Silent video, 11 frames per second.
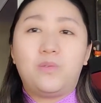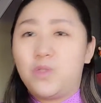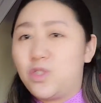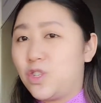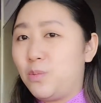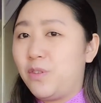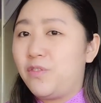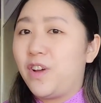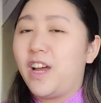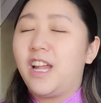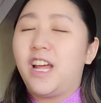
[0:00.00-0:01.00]
which is totally
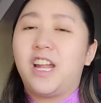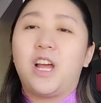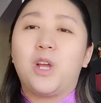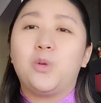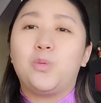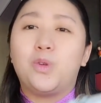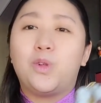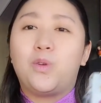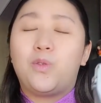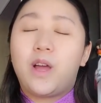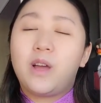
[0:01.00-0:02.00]
fine, and I
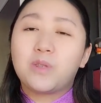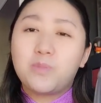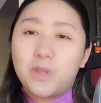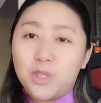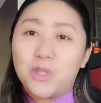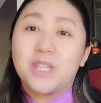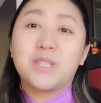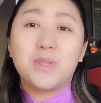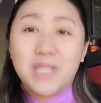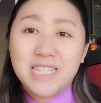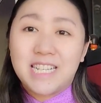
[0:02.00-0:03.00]
will uh, respond to you as
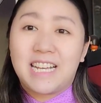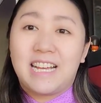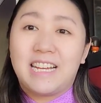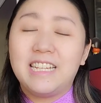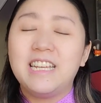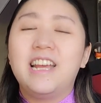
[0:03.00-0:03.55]
soon as I can.